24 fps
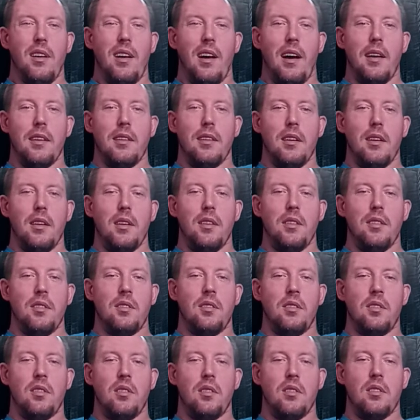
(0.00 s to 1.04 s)
I
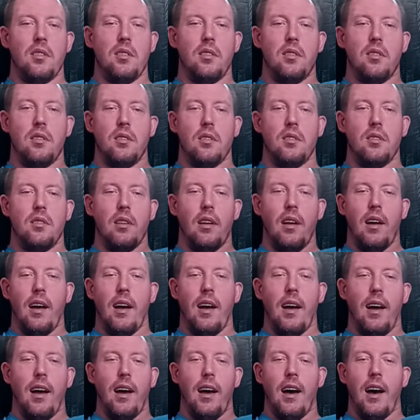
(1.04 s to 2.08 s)
guess,
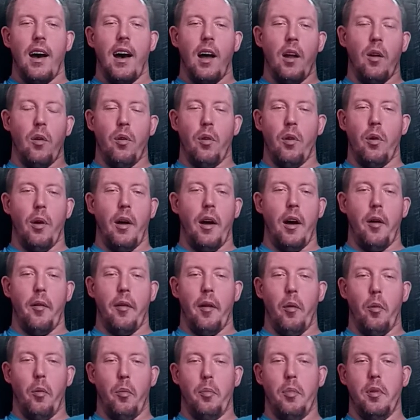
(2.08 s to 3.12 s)
I don't know how that
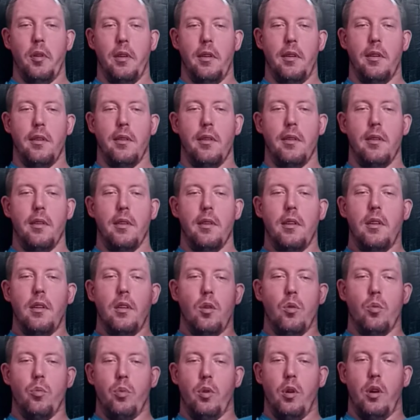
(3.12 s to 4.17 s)
would be,
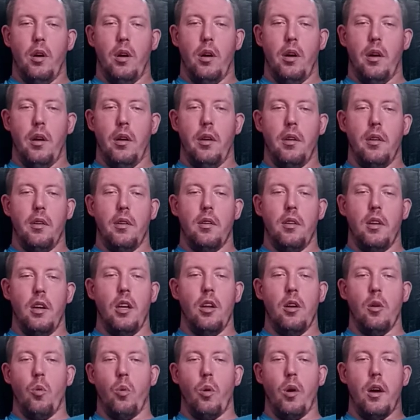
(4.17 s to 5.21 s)
but
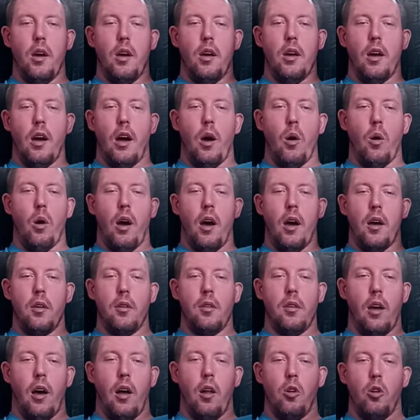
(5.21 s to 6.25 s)
either way, I
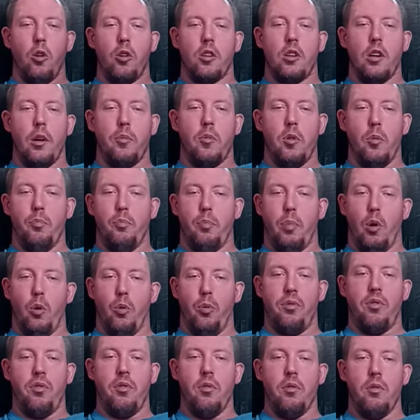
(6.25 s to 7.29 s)
look up to both
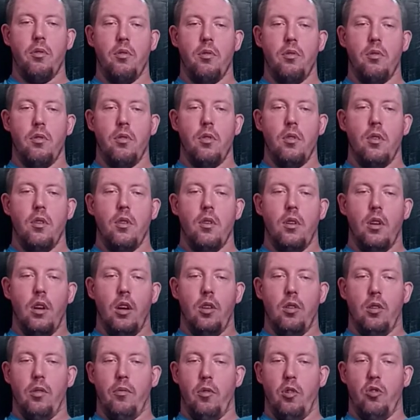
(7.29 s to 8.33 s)

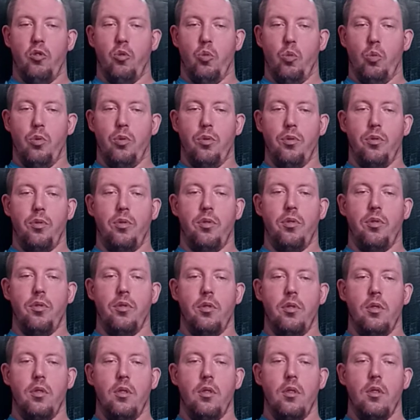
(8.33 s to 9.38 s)
individuals,
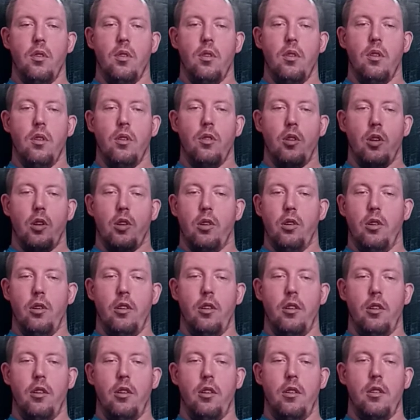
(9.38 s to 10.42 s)
the
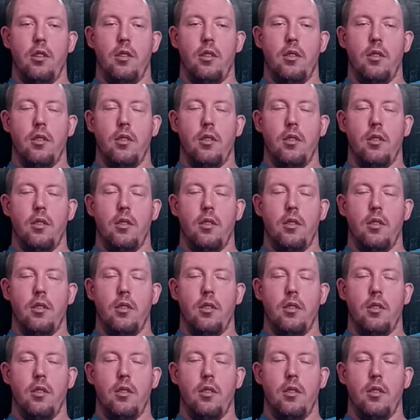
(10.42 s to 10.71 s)
good.